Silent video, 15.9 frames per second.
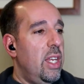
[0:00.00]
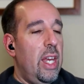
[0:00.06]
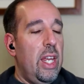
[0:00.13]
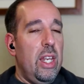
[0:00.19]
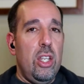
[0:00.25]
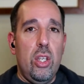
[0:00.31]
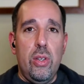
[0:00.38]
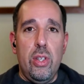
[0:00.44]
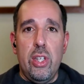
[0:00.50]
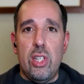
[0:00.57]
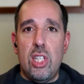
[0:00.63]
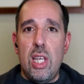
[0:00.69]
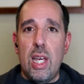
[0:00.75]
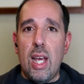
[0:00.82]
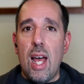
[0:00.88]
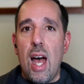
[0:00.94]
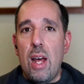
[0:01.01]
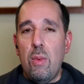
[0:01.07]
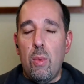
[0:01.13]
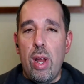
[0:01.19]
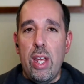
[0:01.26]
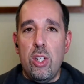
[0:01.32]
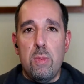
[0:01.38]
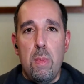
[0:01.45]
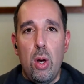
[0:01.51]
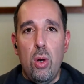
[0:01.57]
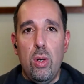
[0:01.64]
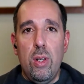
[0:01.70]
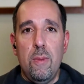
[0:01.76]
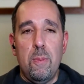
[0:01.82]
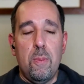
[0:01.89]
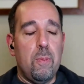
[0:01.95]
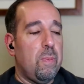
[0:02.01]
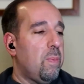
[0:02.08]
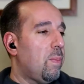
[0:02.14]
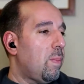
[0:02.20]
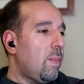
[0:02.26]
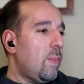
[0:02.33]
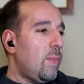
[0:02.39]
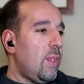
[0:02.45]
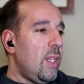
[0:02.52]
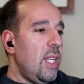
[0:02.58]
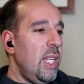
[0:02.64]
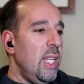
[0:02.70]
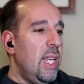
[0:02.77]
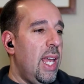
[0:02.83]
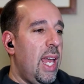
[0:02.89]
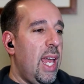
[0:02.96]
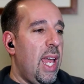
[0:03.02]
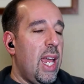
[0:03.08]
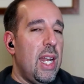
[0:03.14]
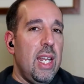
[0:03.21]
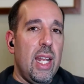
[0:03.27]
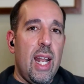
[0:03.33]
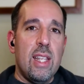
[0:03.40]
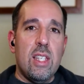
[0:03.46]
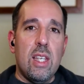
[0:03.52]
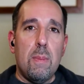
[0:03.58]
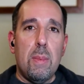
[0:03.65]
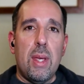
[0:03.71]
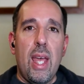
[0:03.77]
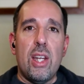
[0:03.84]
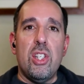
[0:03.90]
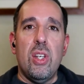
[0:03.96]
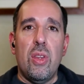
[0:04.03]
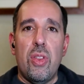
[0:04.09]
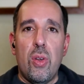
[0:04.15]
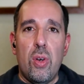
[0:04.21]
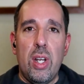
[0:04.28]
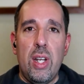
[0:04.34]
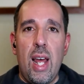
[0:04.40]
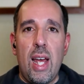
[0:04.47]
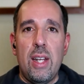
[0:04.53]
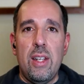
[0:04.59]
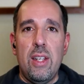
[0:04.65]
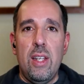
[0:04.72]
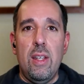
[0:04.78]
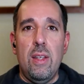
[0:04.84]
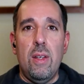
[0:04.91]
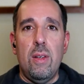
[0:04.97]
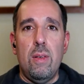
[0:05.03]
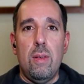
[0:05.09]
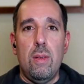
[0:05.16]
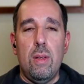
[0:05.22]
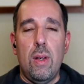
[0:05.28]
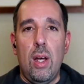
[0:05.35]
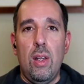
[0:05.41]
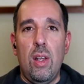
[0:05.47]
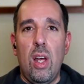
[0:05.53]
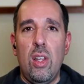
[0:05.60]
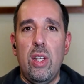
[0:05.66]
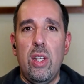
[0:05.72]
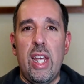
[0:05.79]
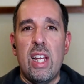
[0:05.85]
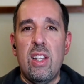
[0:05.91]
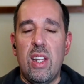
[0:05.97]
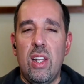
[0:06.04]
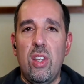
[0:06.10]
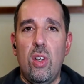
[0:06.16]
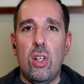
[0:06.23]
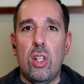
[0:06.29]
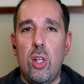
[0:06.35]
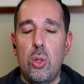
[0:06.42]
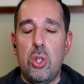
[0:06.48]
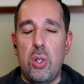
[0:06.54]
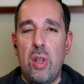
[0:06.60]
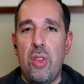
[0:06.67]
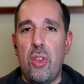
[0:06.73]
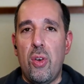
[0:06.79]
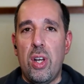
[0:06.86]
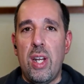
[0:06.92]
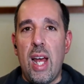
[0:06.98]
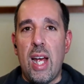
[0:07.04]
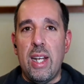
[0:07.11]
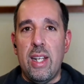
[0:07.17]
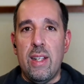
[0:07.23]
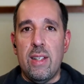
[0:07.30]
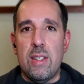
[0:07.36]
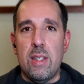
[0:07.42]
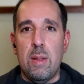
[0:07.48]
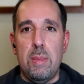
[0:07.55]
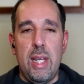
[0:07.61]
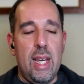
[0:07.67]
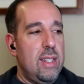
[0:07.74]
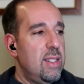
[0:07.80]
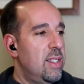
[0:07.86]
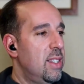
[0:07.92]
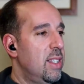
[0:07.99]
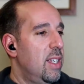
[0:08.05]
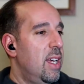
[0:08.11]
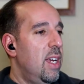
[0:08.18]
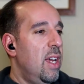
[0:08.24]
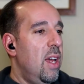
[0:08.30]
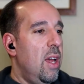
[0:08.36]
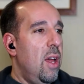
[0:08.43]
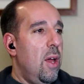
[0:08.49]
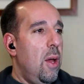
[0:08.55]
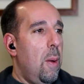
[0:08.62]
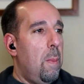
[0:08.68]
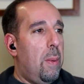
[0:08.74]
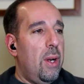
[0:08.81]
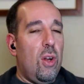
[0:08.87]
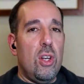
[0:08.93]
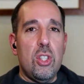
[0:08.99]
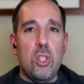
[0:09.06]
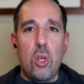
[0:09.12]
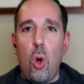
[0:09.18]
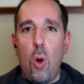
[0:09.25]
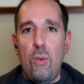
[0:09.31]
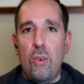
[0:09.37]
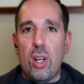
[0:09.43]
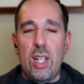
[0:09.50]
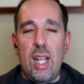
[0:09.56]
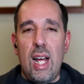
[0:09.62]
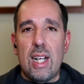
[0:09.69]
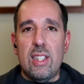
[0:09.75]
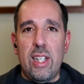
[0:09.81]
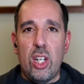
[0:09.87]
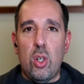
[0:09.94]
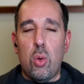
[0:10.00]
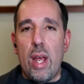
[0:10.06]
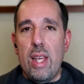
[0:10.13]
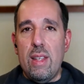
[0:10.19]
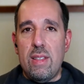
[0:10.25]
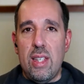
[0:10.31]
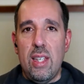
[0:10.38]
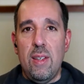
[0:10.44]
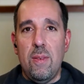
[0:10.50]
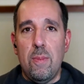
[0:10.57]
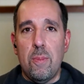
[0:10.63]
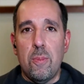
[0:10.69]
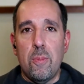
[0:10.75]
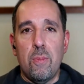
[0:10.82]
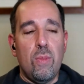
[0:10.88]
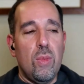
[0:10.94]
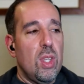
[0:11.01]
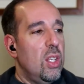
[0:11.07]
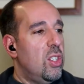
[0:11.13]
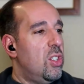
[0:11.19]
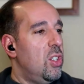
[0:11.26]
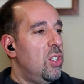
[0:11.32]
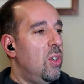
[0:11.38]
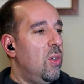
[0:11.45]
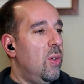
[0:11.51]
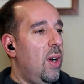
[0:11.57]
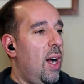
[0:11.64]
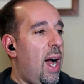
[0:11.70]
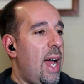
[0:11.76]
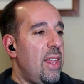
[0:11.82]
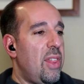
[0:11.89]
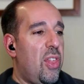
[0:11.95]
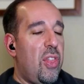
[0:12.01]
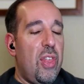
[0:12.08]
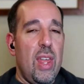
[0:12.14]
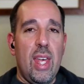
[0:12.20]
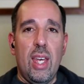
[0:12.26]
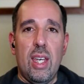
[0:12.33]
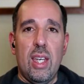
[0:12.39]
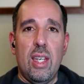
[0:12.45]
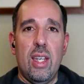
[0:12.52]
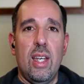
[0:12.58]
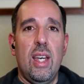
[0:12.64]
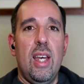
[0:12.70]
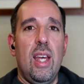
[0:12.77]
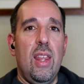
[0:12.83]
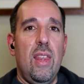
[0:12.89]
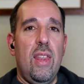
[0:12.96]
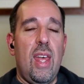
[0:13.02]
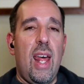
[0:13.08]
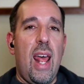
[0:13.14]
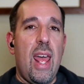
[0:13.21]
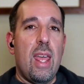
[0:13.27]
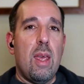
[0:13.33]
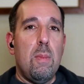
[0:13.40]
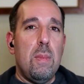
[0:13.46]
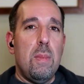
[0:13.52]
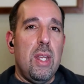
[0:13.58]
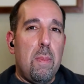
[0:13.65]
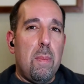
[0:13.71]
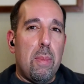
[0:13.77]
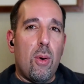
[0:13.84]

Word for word: And you, you tick on rage mode, and it ends up catching 3090, a, a, getting a little closer than 3090 in some tests. Mm but it also overclocks like crazy. So yeah. I think that AMD